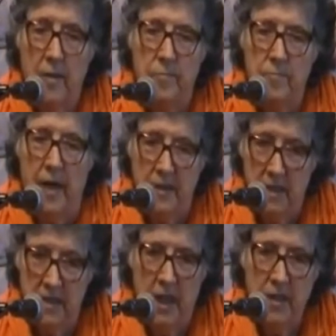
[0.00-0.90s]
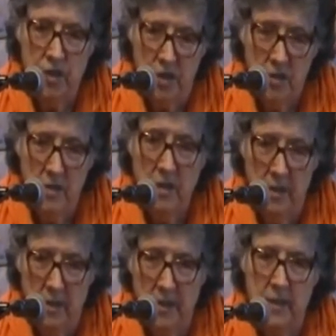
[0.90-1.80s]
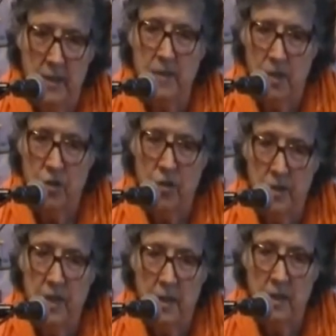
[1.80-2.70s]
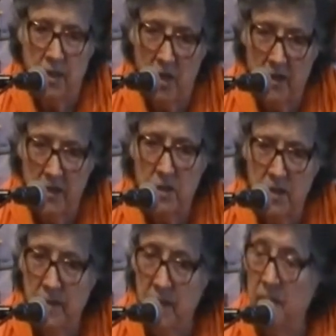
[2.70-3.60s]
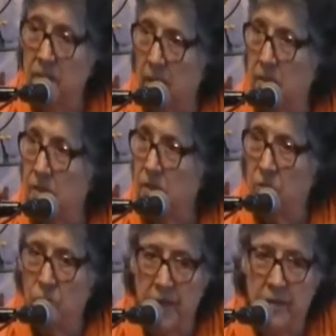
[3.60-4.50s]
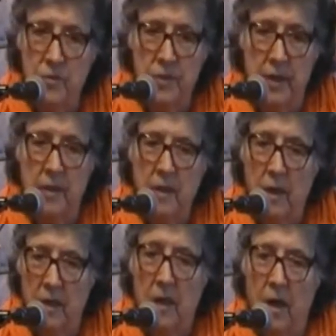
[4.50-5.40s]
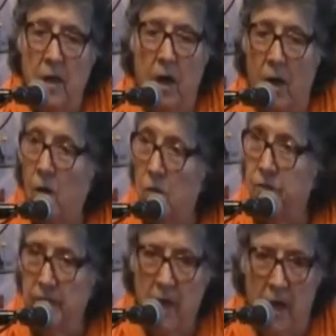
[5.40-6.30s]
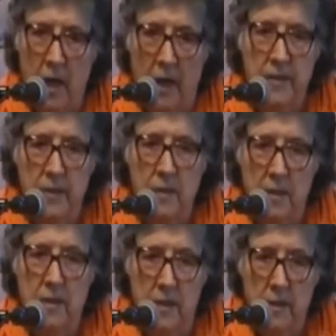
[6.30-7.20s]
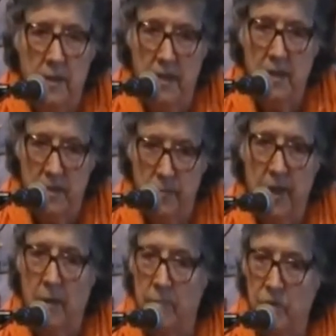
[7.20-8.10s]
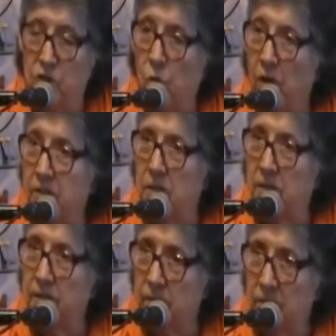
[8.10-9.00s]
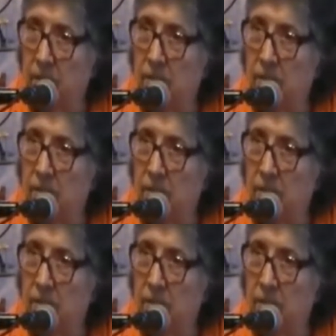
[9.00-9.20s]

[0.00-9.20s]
meditation, is a journey in consciousness, it's surrendering all to God to become choiceless.